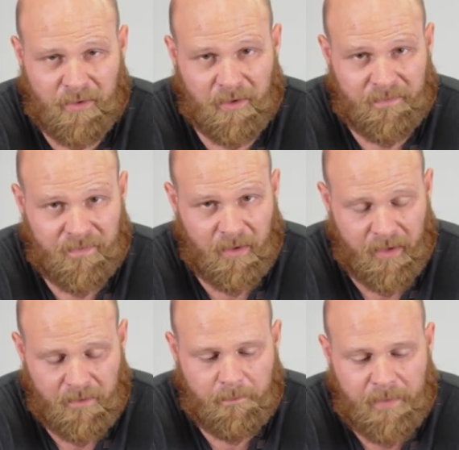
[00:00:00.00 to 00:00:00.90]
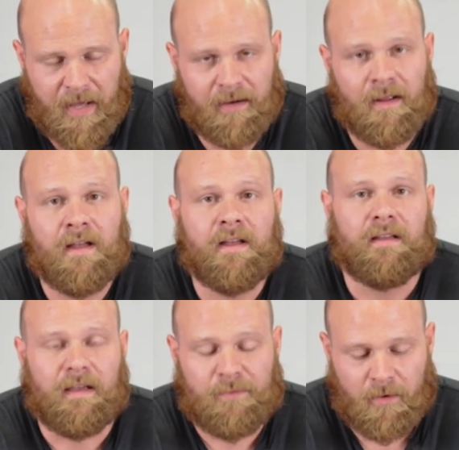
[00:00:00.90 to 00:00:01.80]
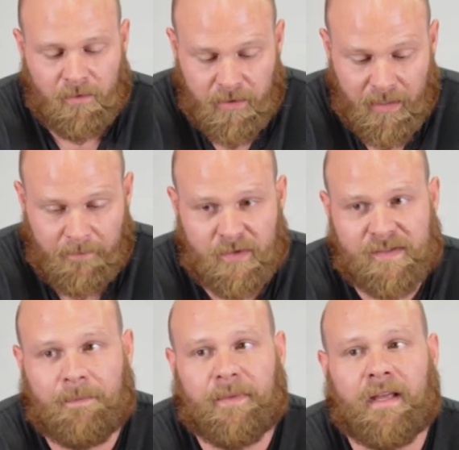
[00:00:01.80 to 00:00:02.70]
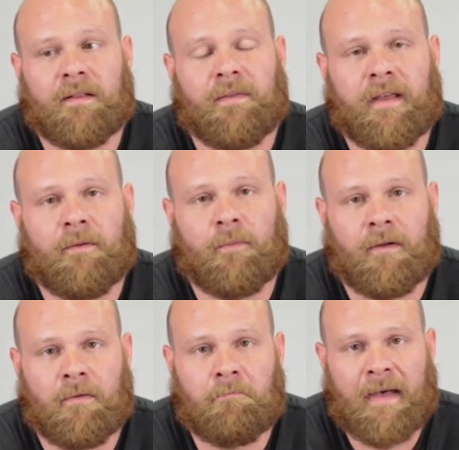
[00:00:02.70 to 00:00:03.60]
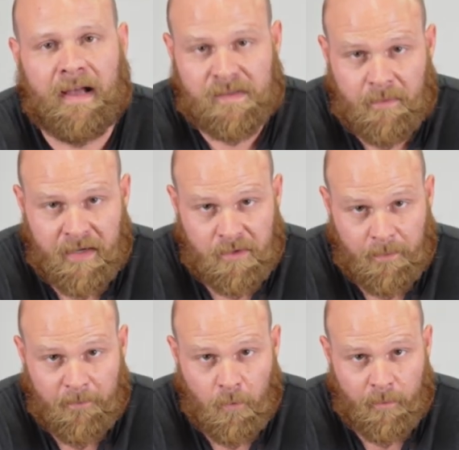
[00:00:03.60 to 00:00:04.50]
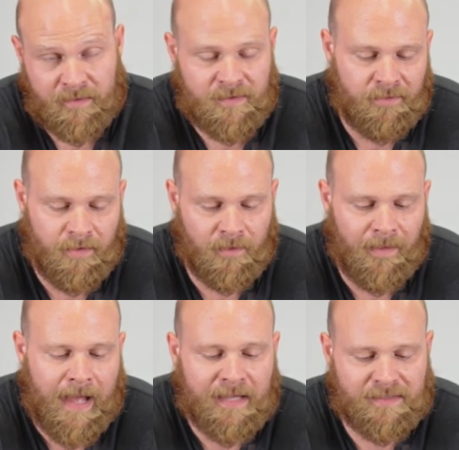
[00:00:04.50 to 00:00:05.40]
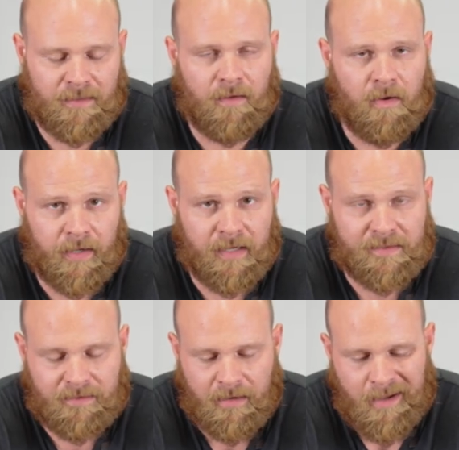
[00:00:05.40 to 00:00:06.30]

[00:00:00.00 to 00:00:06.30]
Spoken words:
Cool, do it. But if you're looking for something that will maximize your performance, that'll last the longest,